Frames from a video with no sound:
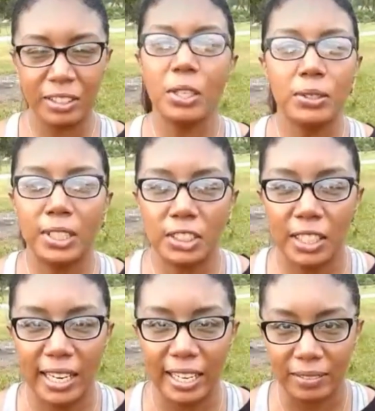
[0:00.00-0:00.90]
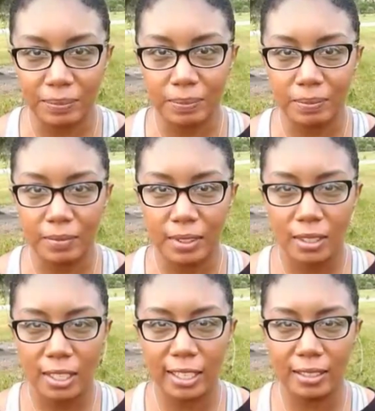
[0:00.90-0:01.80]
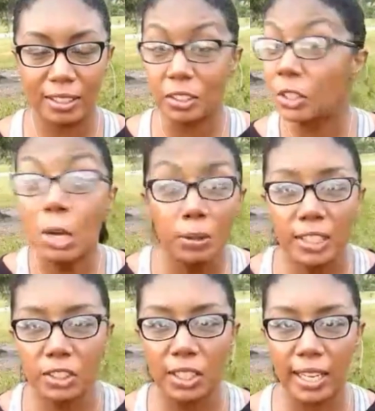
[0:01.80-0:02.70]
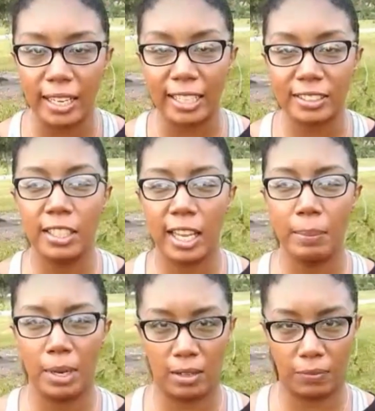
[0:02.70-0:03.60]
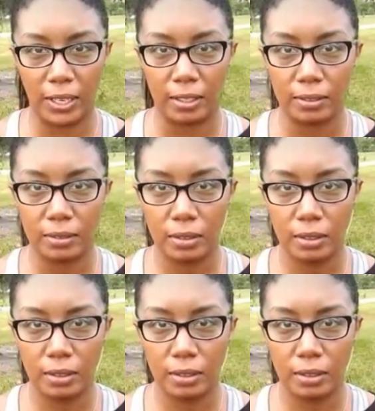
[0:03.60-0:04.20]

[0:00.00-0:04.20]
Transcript: There's no such thing. There's no such thing as a gay mafia.